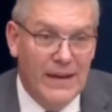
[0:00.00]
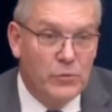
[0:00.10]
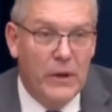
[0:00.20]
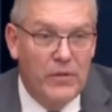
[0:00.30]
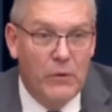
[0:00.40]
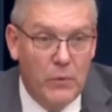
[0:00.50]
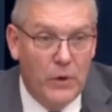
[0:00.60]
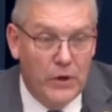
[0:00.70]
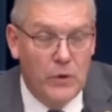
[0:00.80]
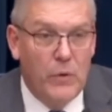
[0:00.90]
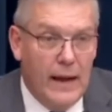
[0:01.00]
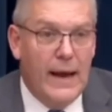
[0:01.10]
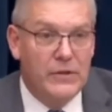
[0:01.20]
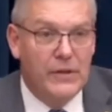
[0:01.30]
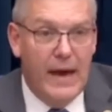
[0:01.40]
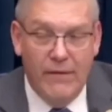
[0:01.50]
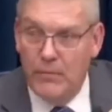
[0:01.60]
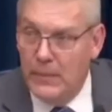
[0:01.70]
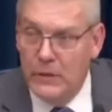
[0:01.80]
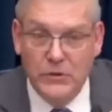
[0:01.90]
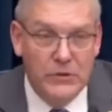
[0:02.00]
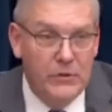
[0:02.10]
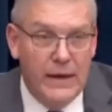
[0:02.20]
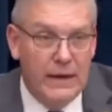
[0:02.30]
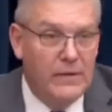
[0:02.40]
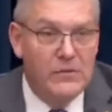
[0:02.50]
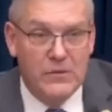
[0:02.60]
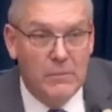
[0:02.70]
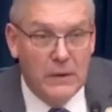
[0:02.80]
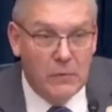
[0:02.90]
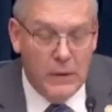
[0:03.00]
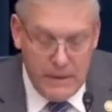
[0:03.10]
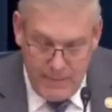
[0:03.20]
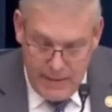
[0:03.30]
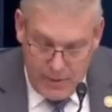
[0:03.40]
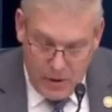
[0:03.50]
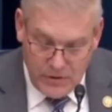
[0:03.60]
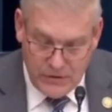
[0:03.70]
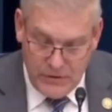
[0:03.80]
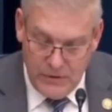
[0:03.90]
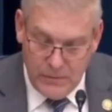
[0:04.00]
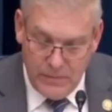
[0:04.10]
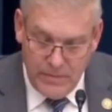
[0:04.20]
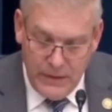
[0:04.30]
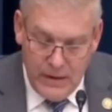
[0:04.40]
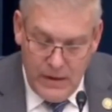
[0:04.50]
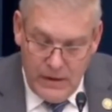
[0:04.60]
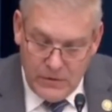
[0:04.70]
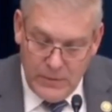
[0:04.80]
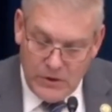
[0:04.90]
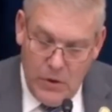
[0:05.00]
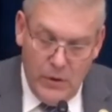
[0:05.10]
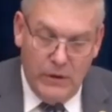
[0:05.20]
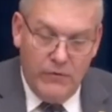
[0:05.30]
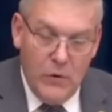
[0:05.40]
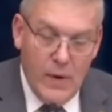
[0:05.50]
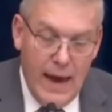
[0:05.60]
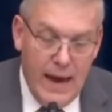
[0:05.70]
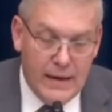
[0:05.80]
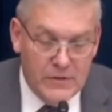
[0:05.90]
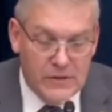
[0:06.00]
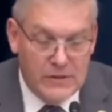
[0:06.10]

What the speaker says: That's what I think we want to do, and I actually have a bill to do that, and I think it's something we can bipartisan do. So, Ms. Owen, if you had a